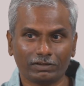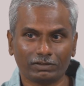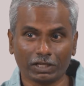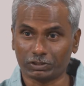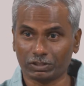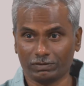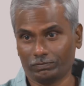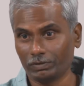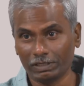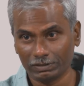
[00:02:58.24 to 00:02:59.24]
Texture,
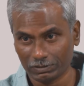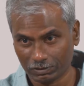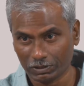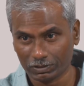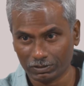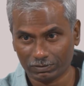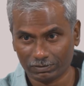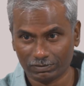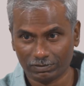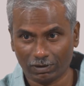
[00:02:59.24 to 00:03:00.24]
feeling the textures
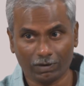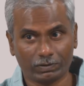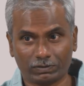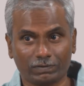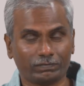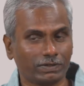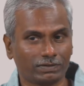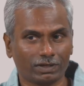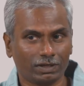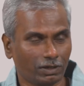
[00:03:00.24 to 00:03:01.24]
of a surface.
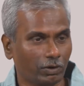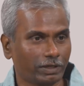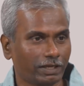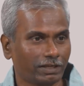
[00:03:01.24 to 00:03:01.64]
Okay.